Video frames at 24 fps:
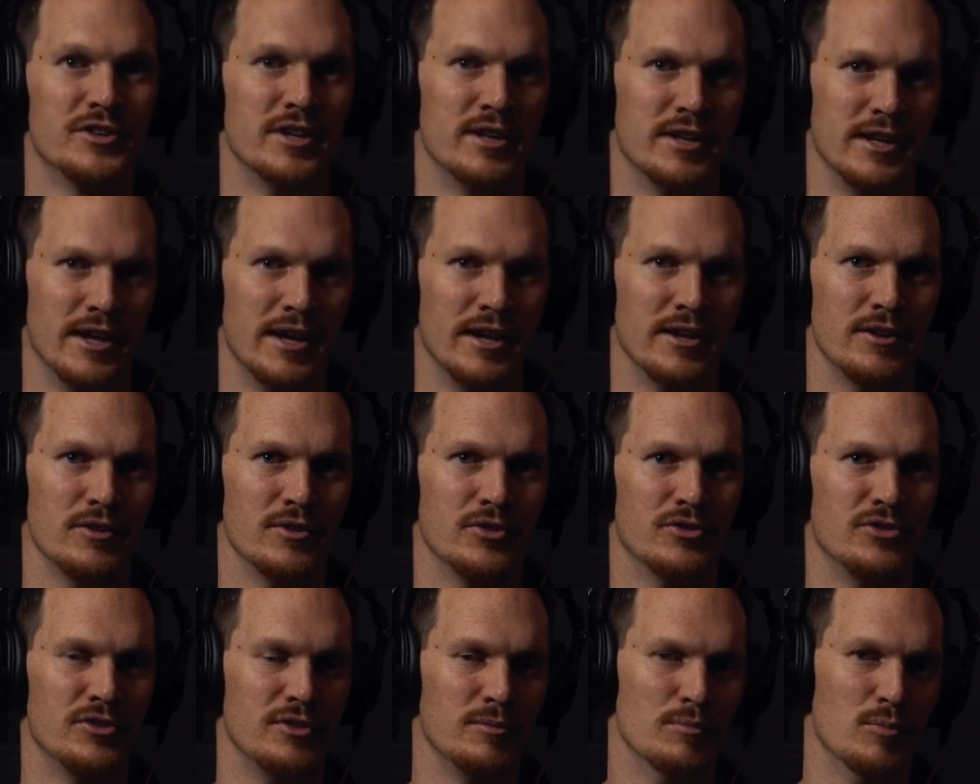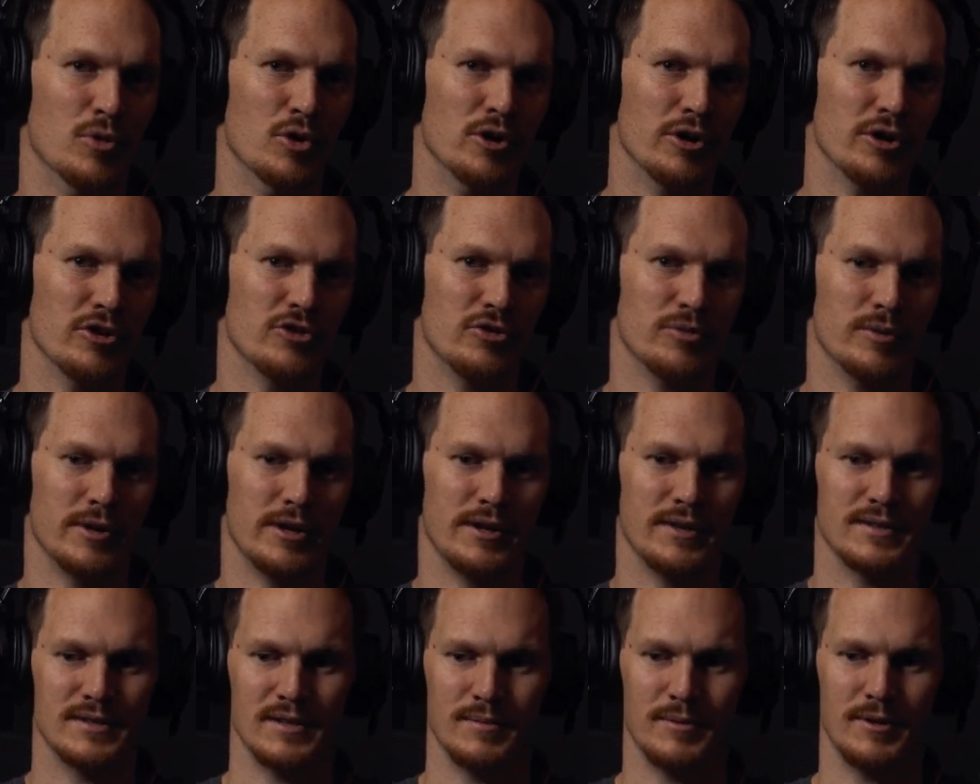today, you see mortgage
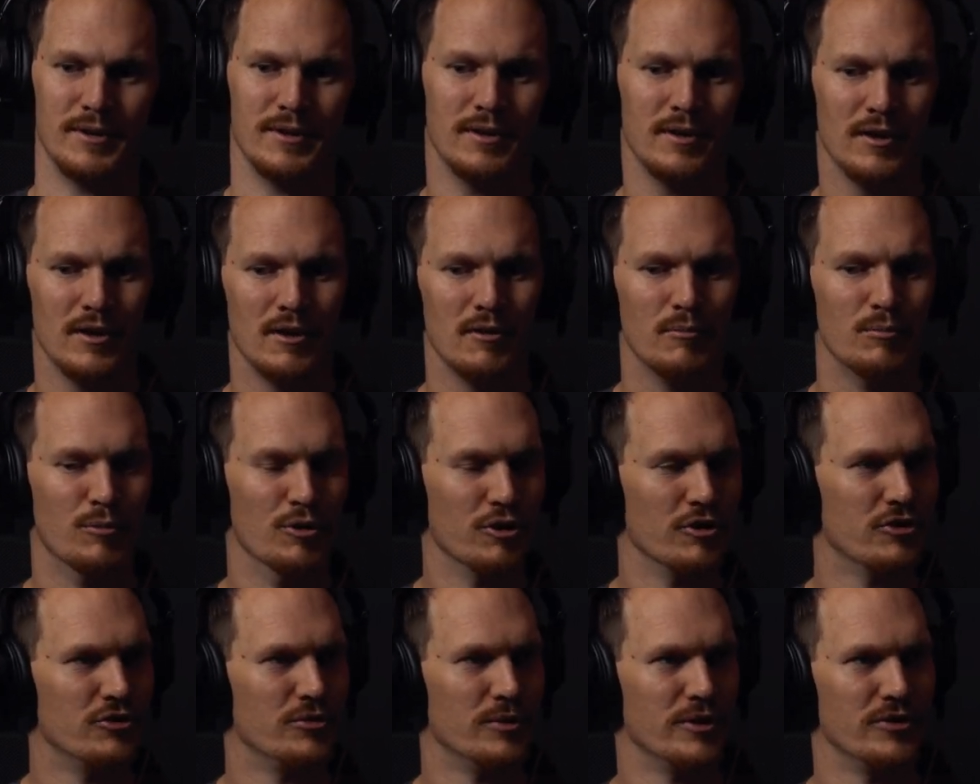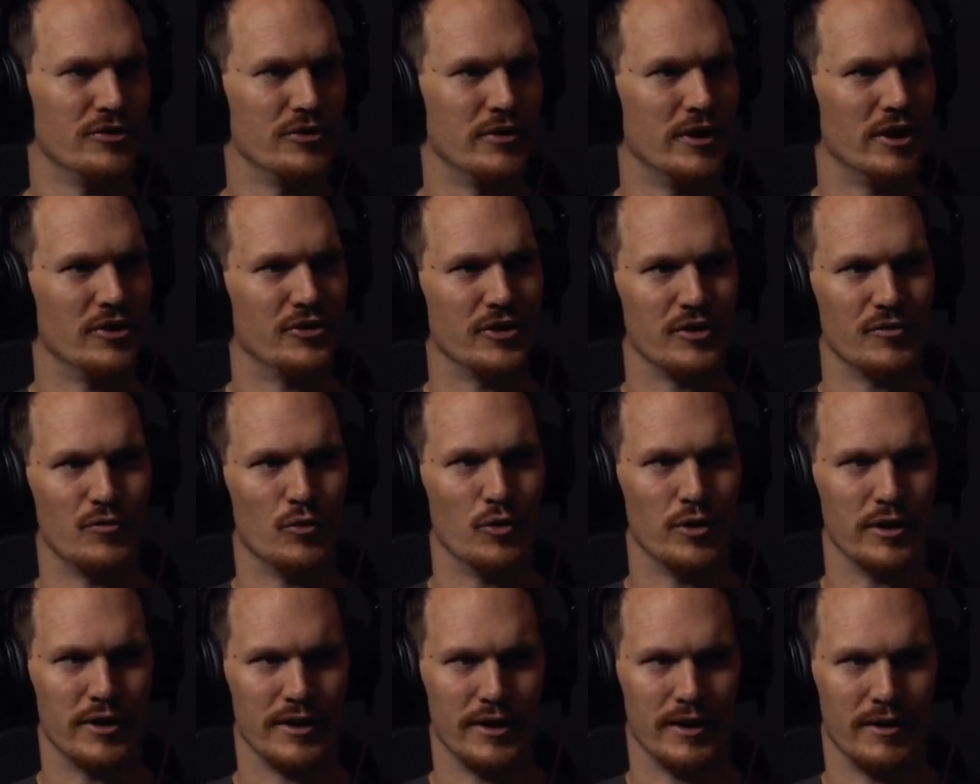rates. I mean, mortgage rates in the last,
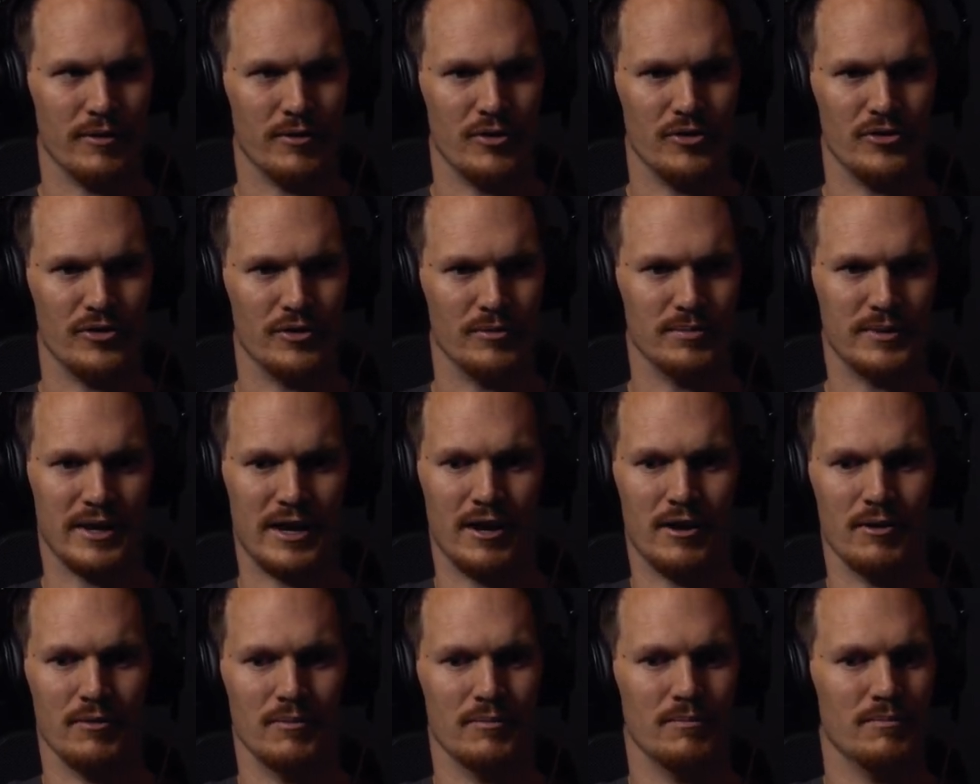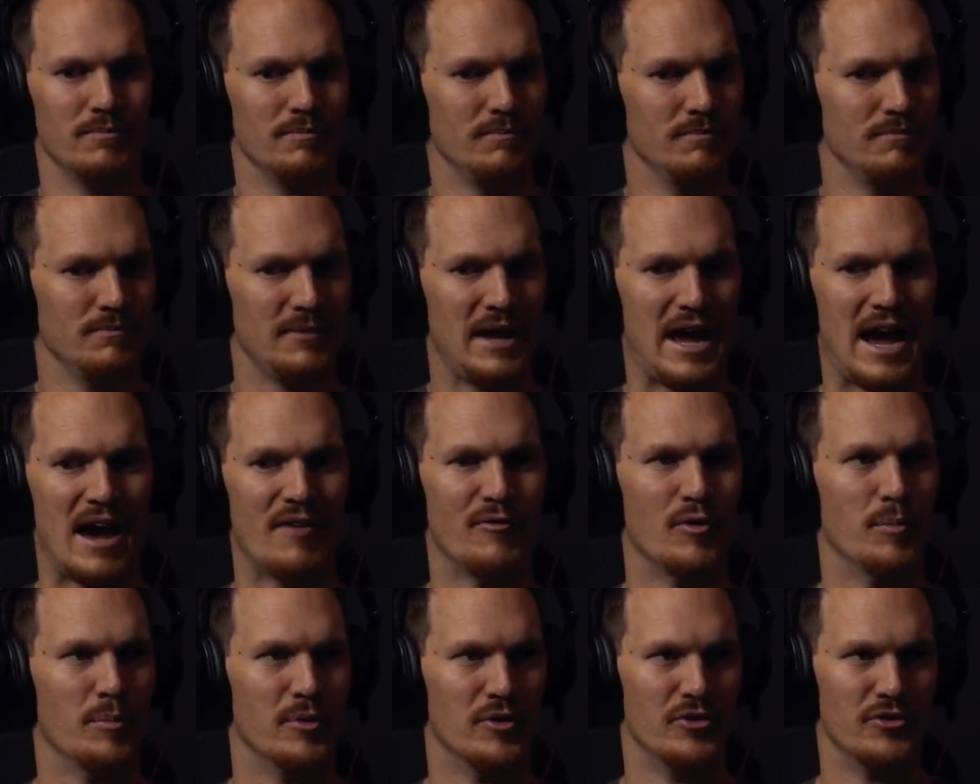48 hours are down
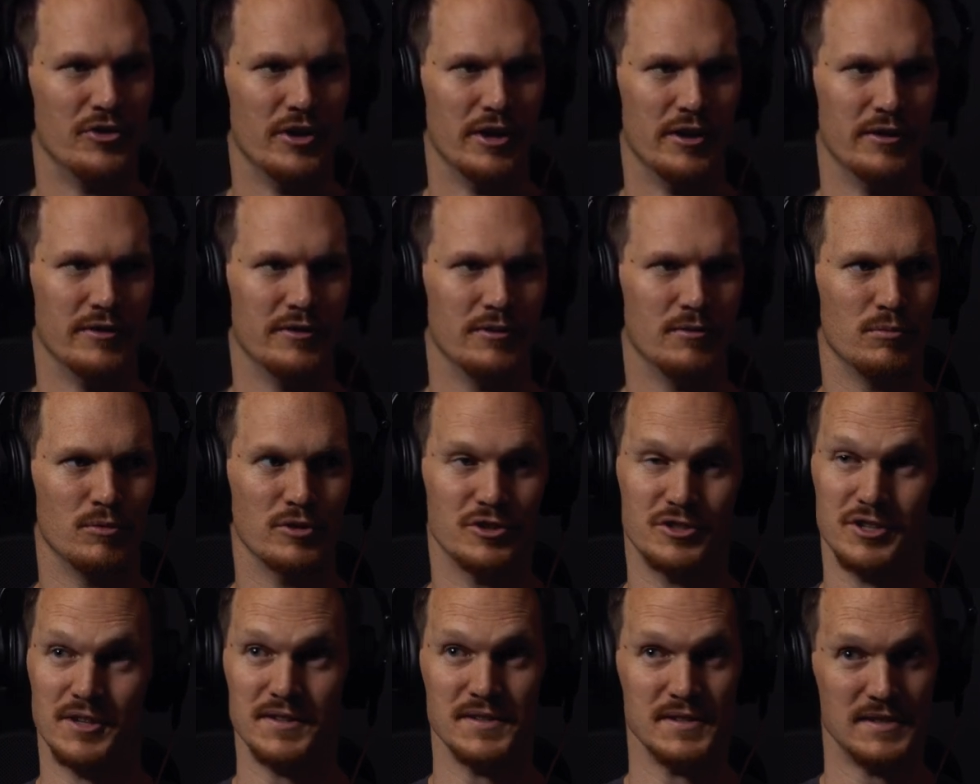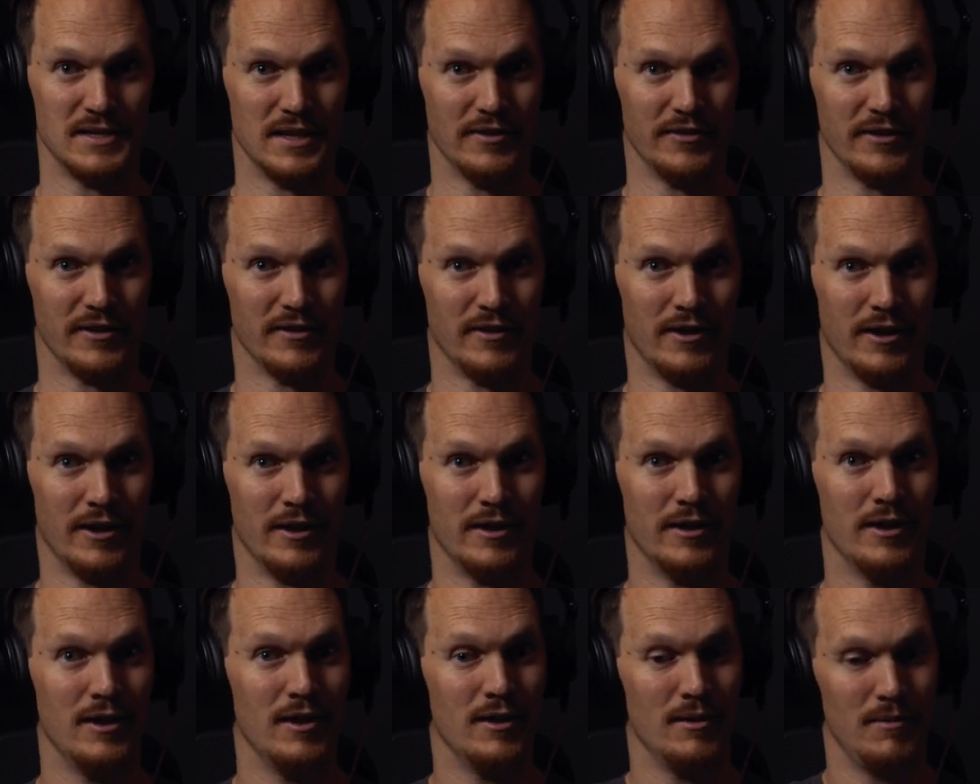0.5%, which doesn't sound like a
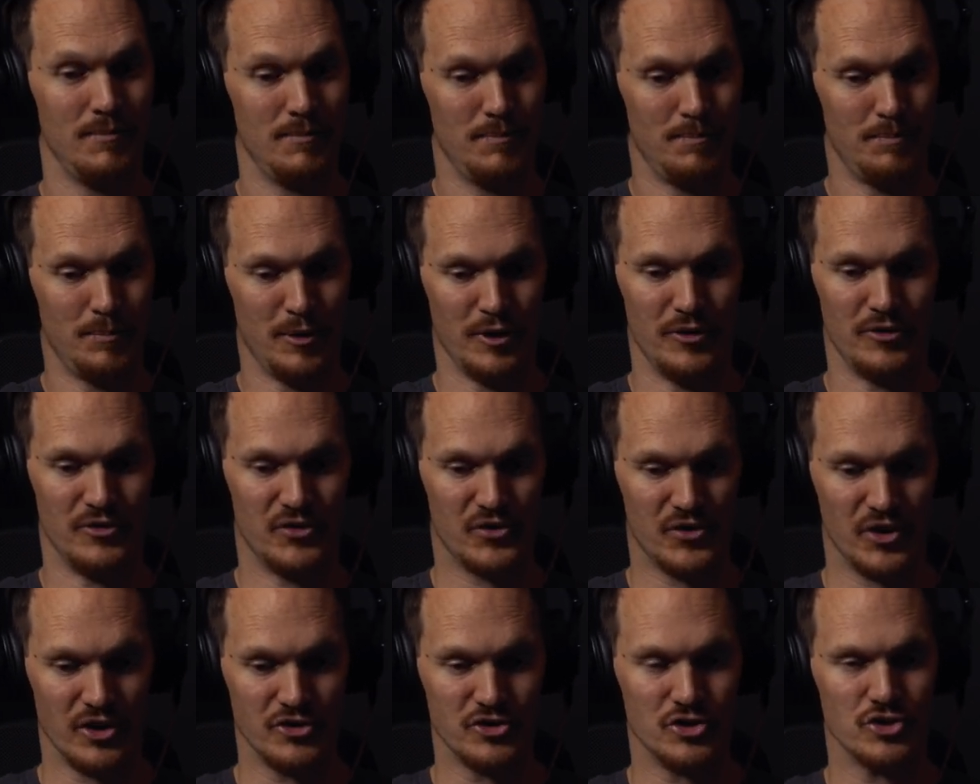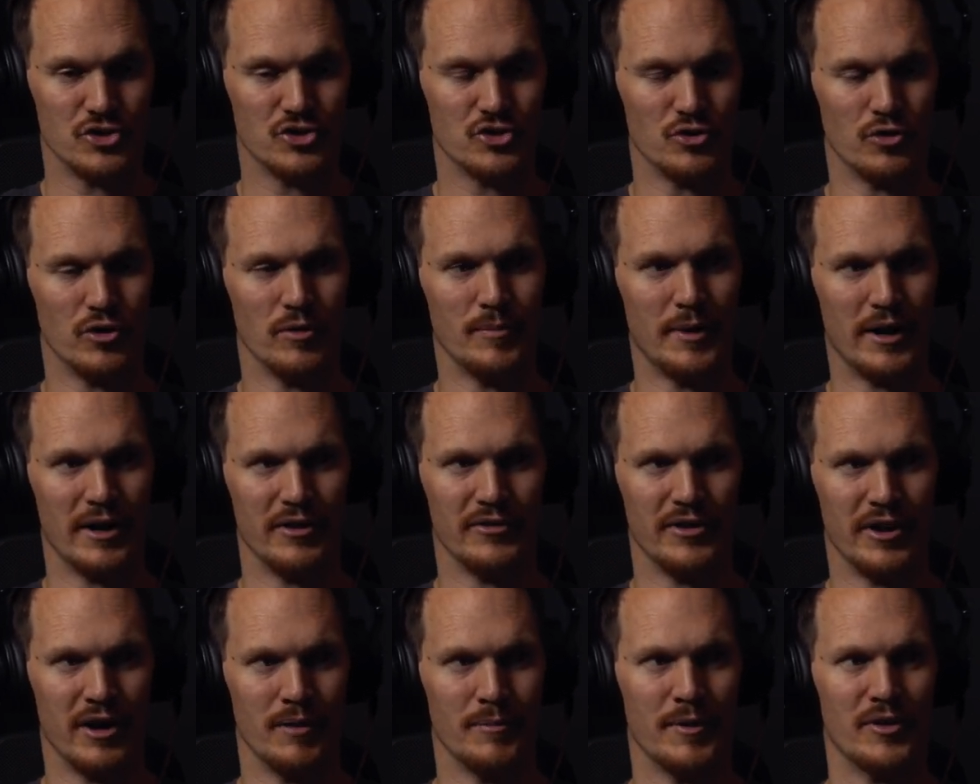lot, but in such a short amount of
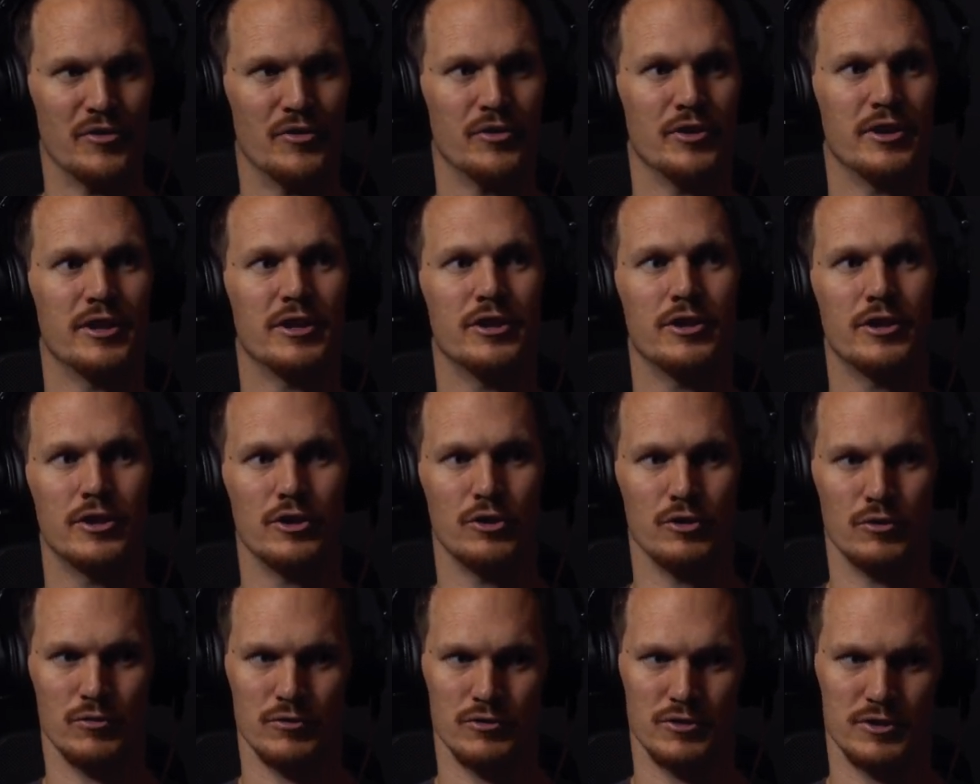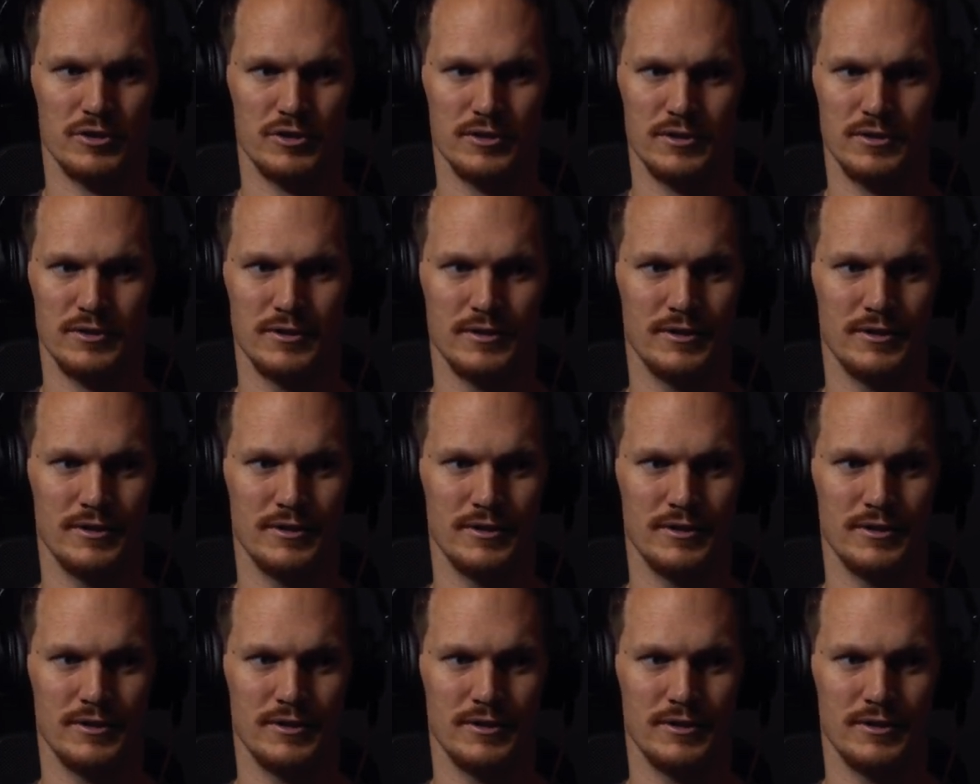time, that's huge.